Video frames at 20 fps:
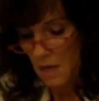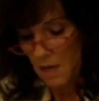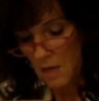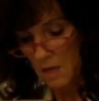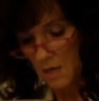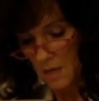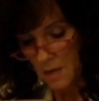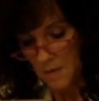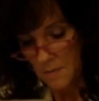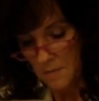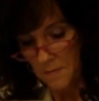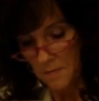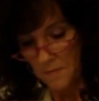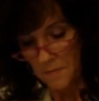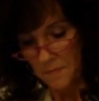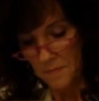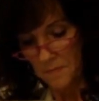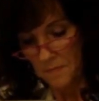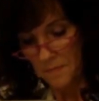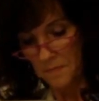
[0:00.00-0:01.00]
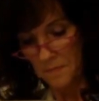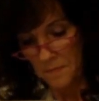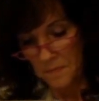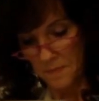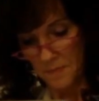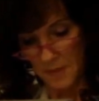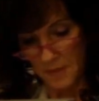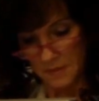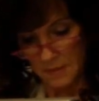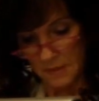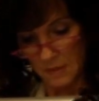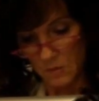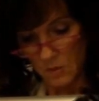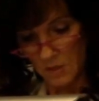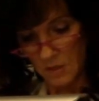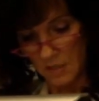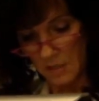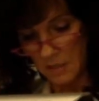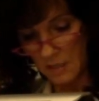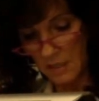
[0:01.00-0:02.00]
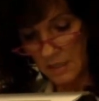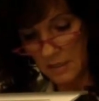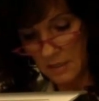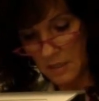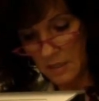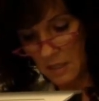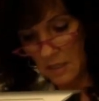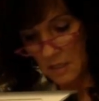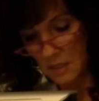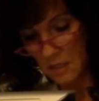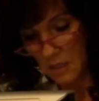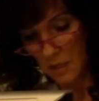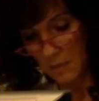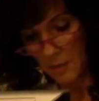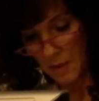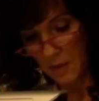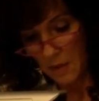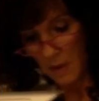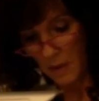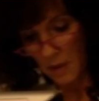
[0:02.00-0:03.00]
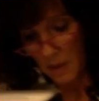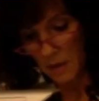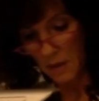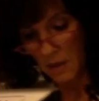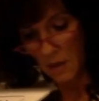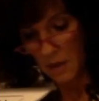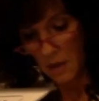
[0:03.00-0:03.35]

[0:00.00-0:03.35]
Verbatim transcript: Um, let's see, is there anything else I need to tell you about that?